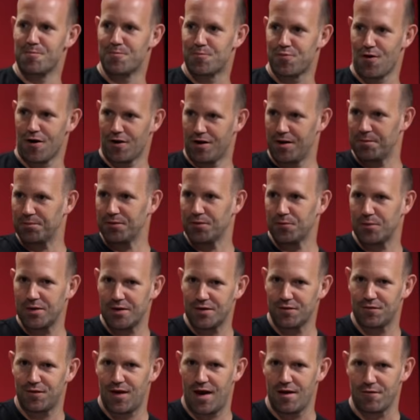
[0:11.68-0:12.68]
program that
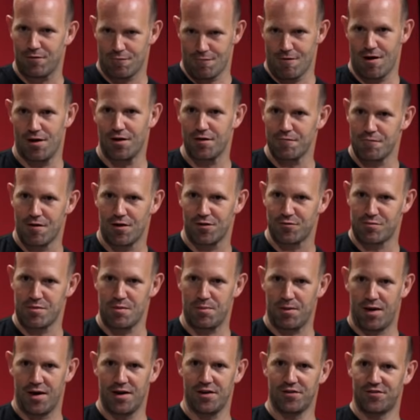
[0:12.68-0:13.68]
we've ever run at
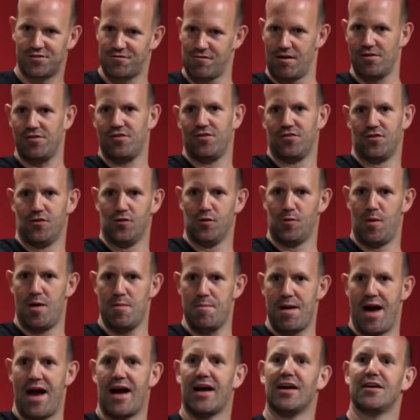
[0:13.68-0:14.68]
Raspberry Pi, and it stretches all the way
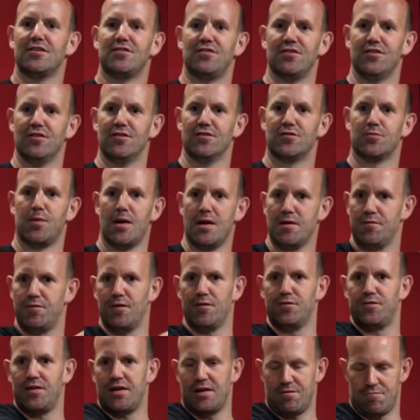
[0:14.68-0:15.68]
back to
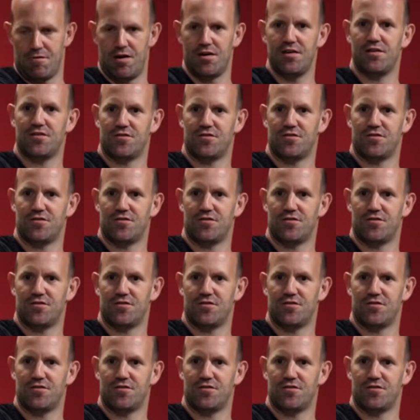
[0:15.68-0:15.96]
2015, right?